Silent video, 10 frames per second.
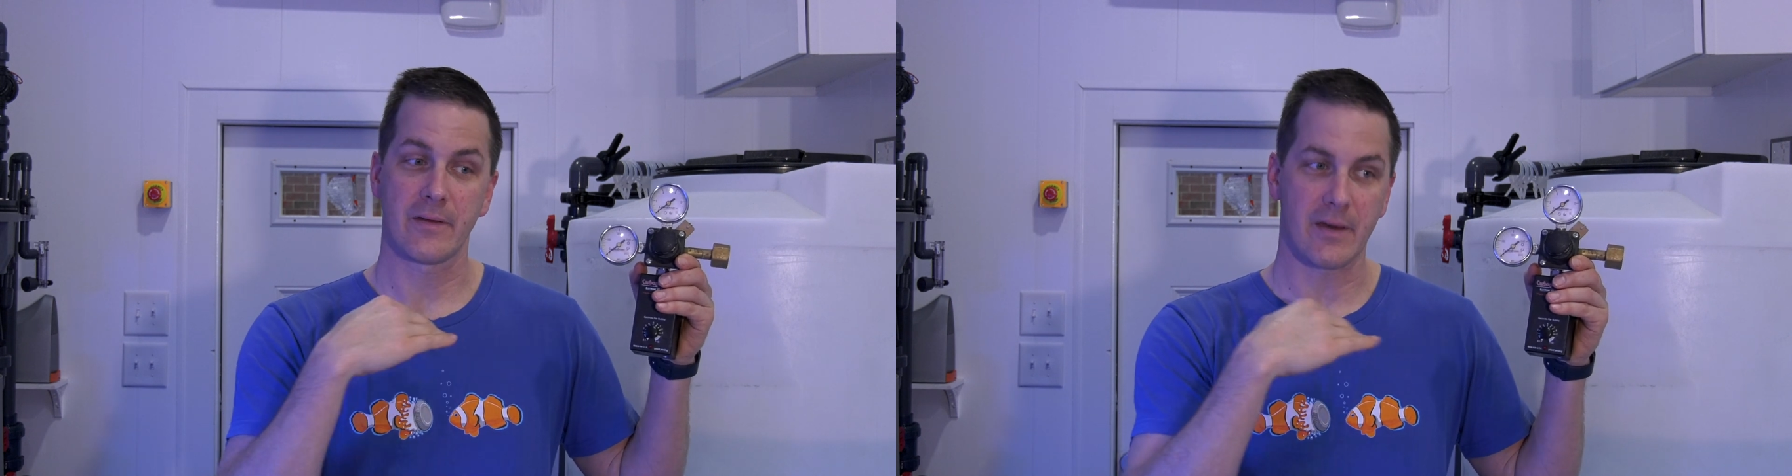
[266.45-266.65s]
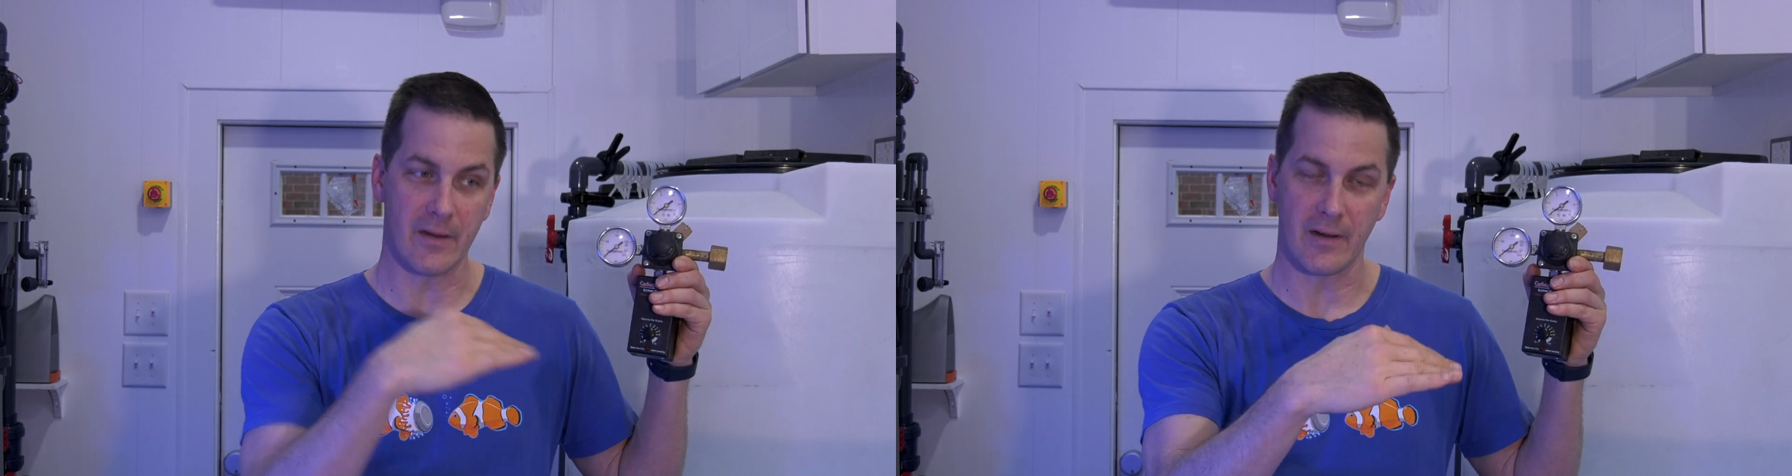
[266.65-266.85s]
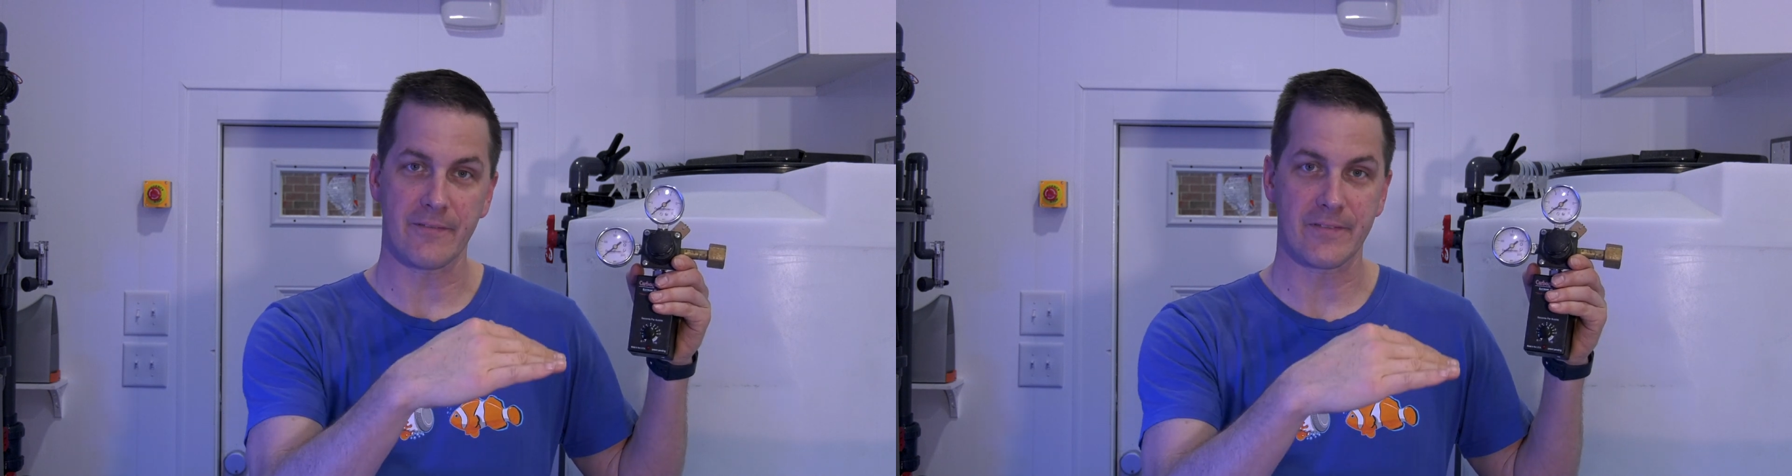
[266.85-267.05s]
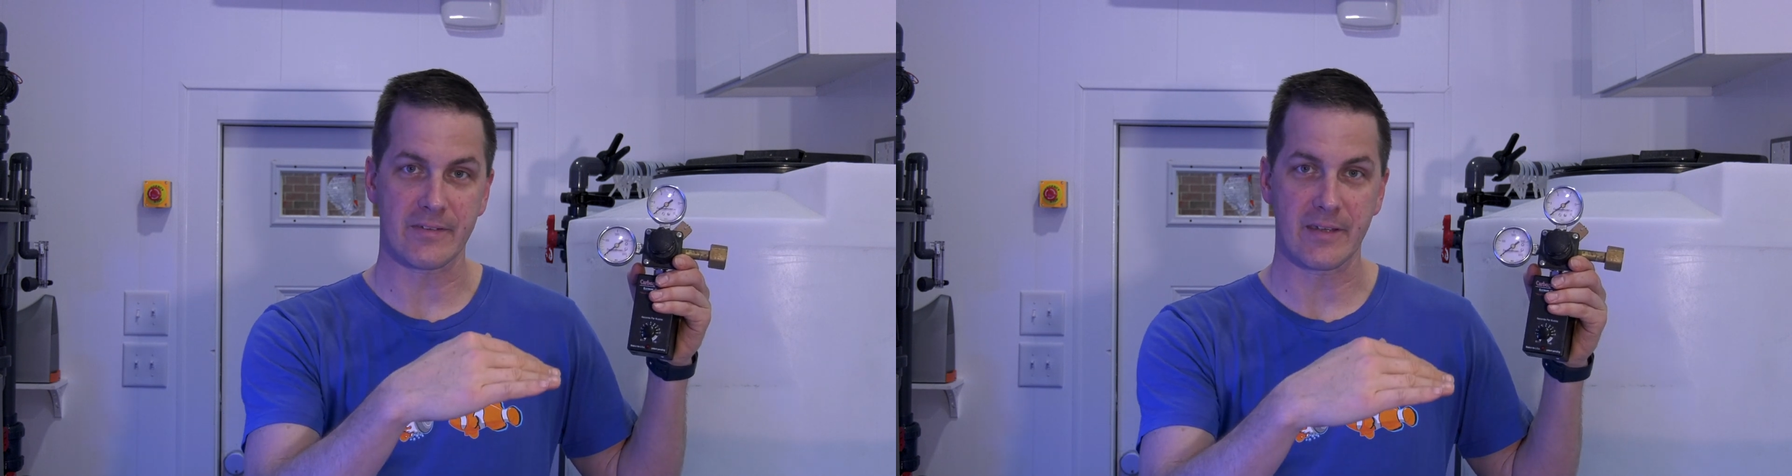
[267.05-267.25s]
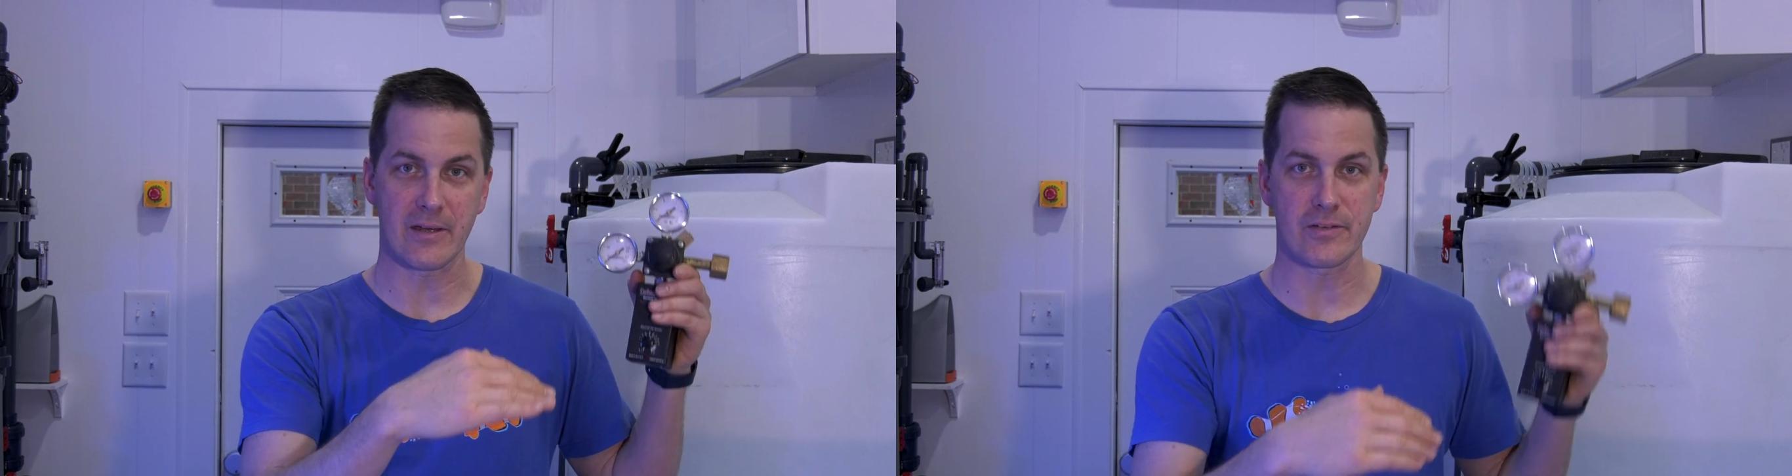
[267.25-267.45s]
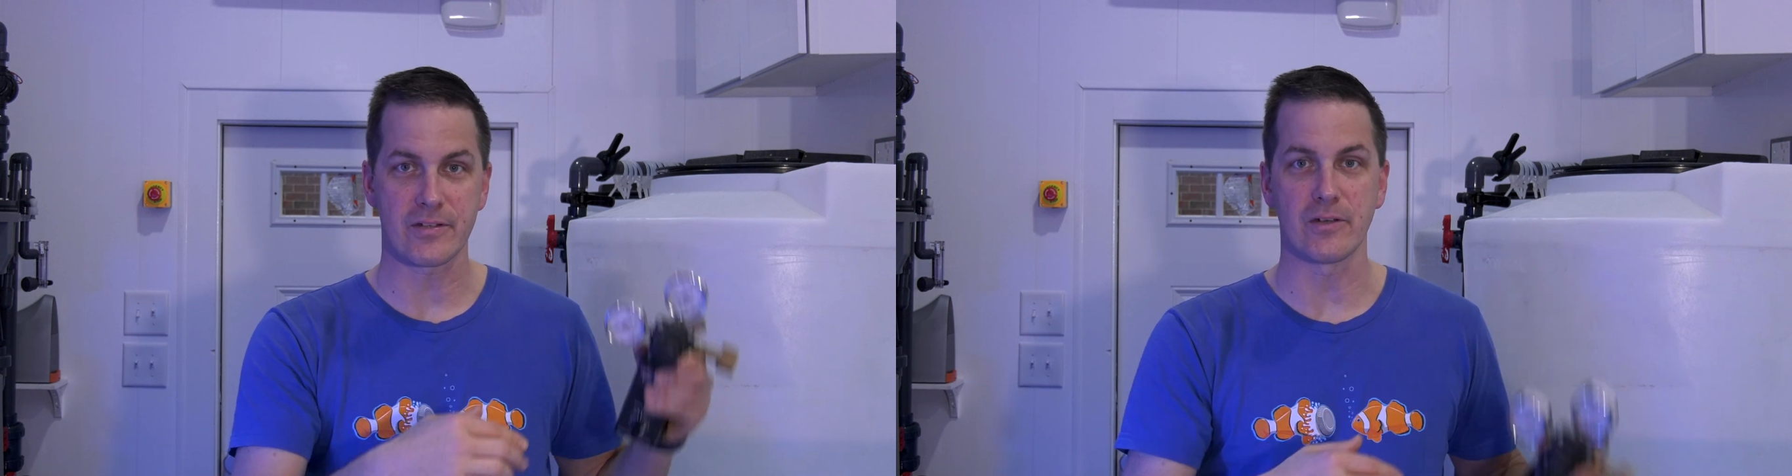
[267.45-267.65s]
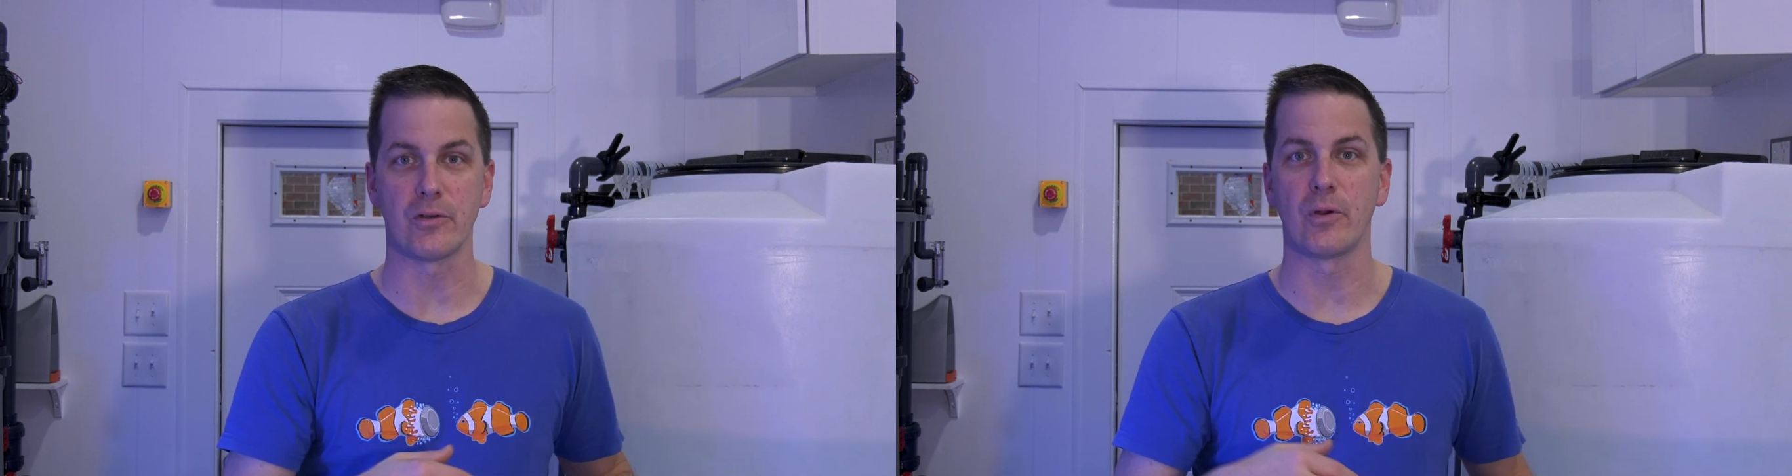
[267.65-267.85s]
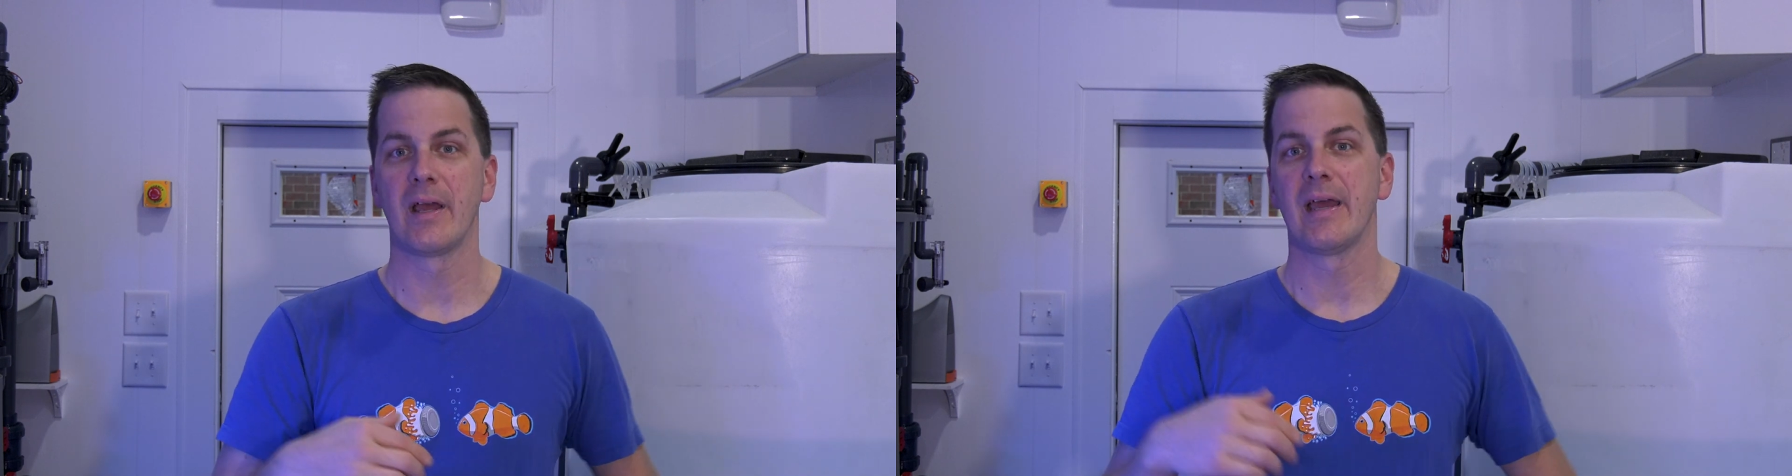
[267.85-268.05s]
cut off the
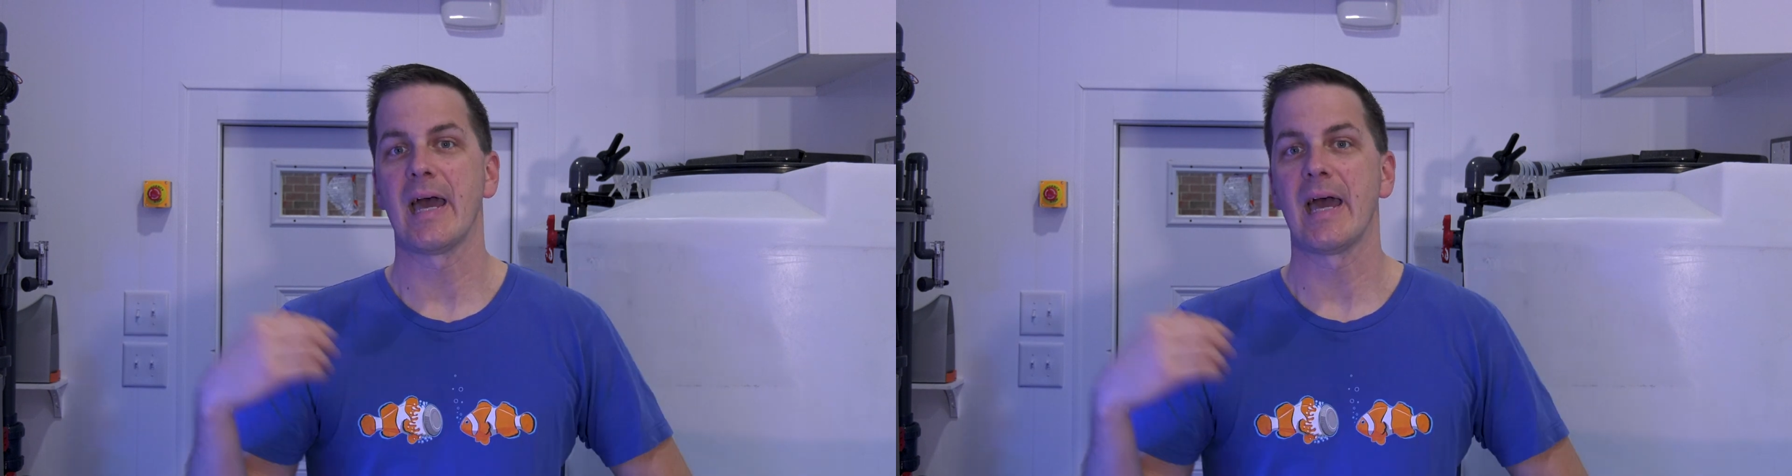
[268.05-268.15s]
CO2,